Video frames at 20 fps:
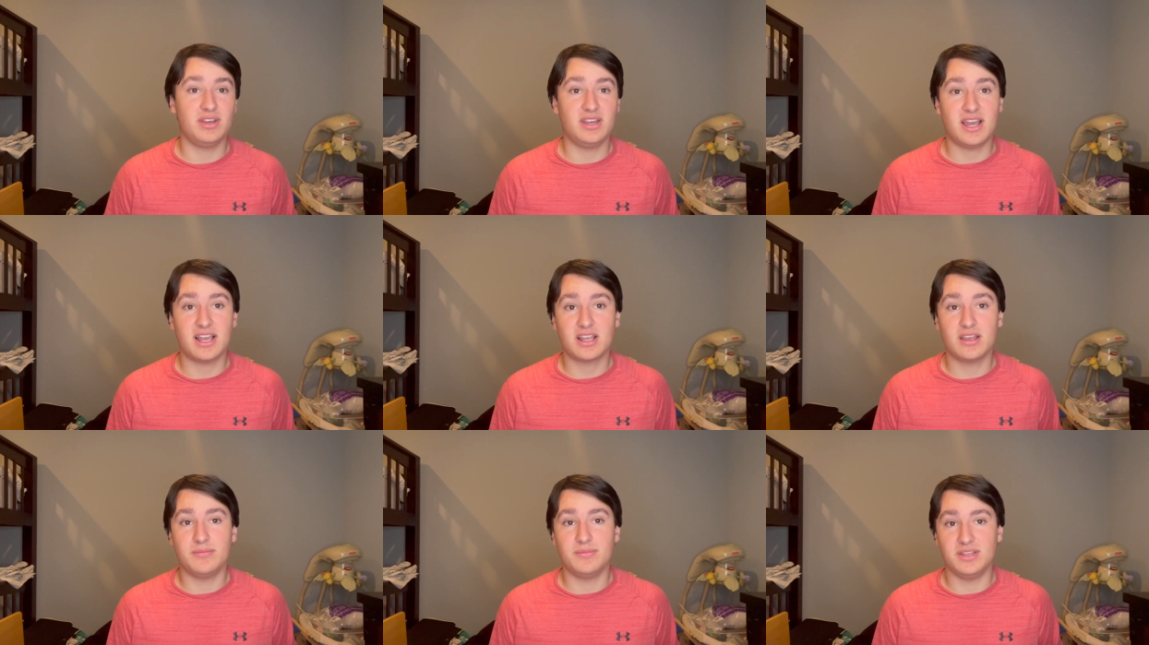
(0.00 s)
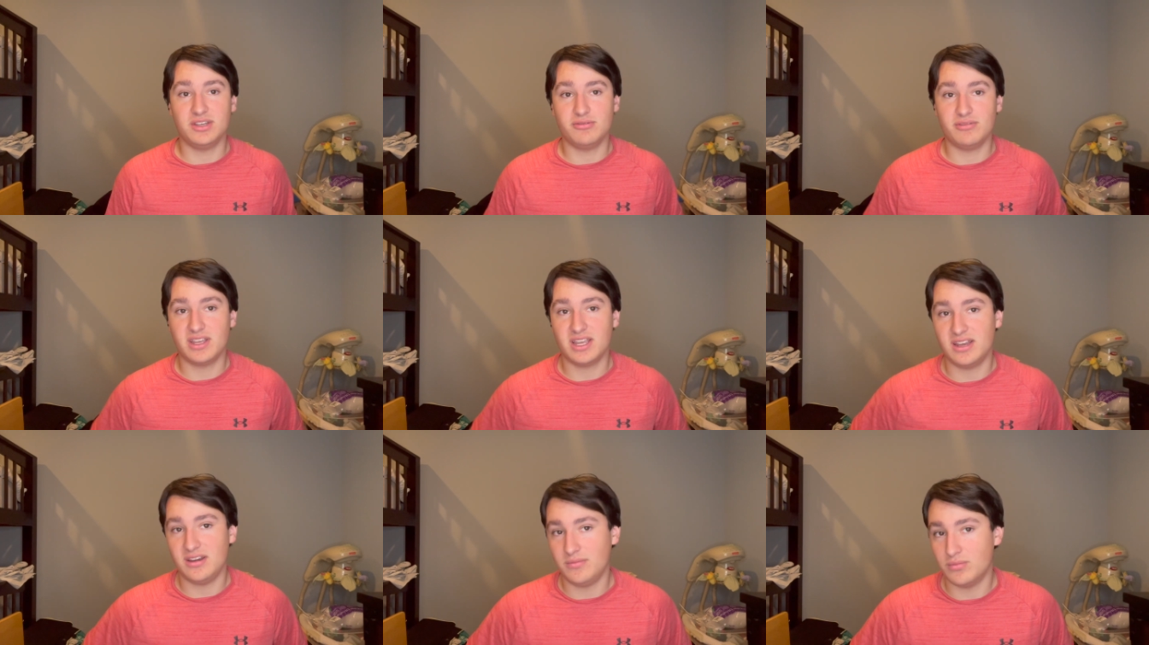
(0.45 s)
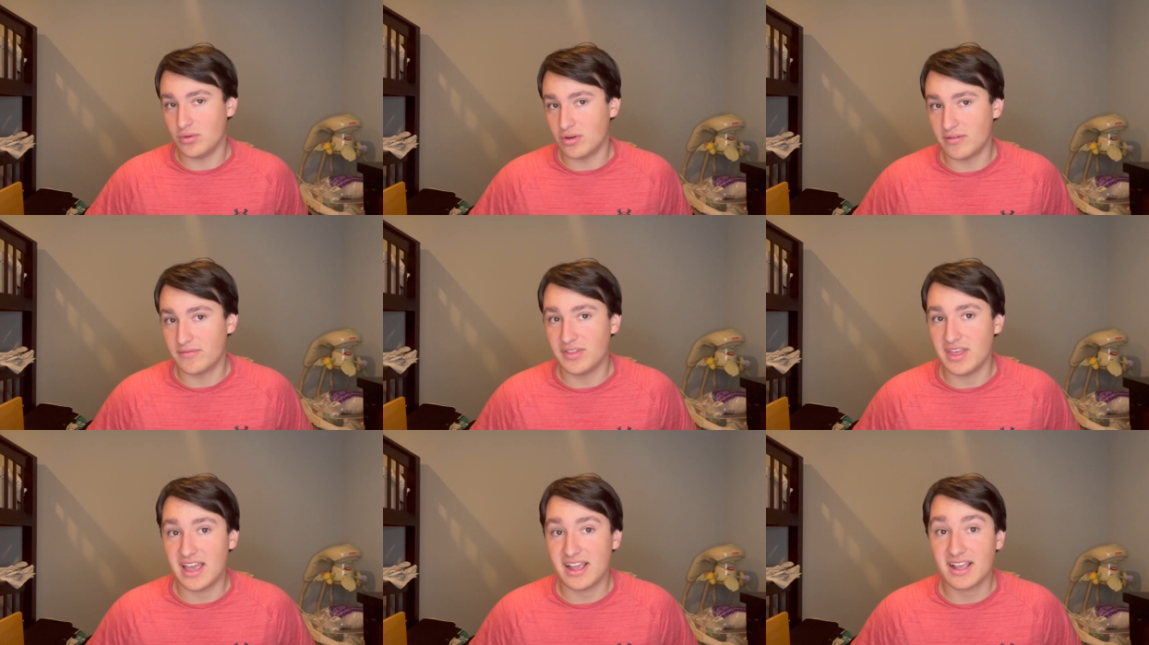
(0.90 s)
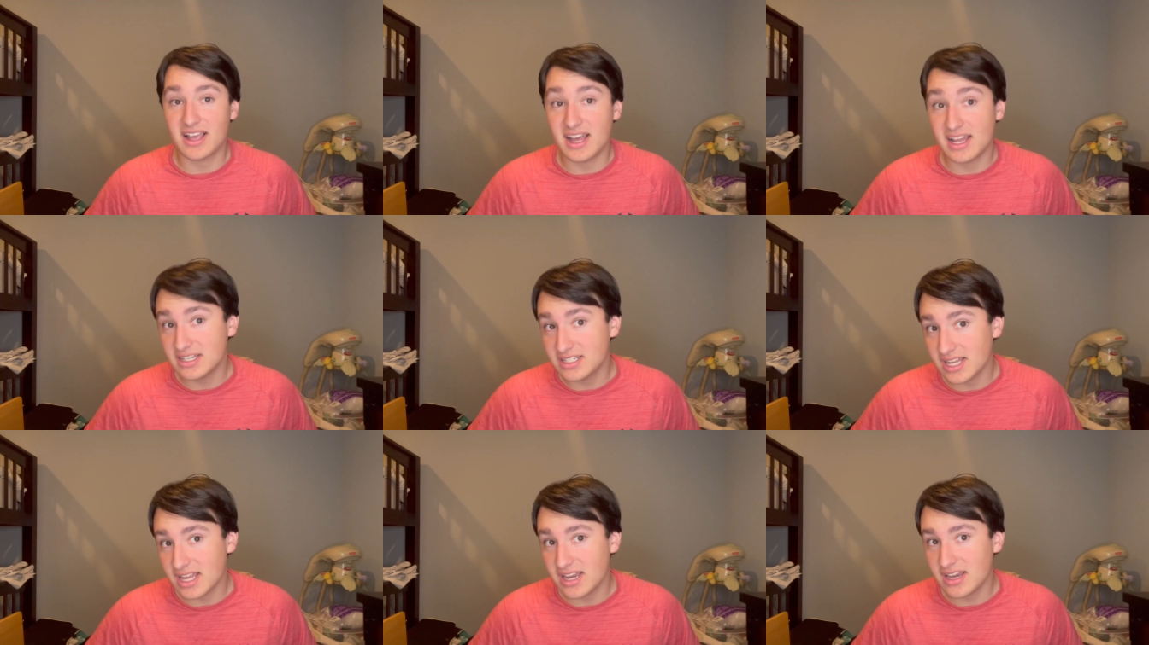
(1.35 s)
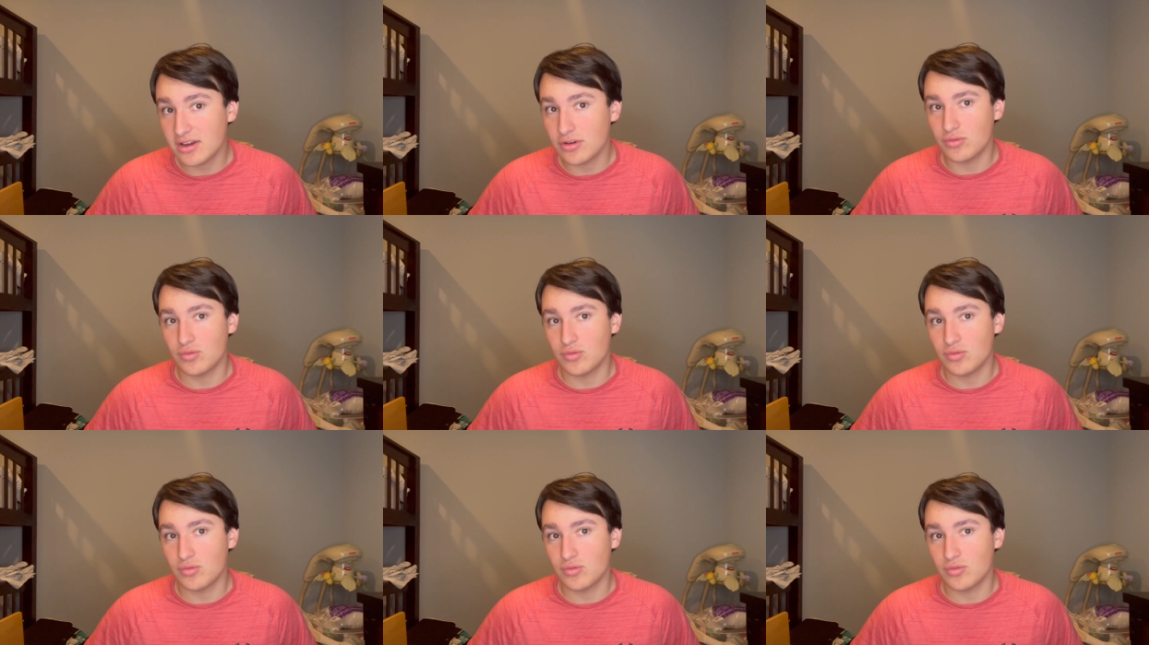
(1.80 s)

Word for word: not going to be doing any more of that content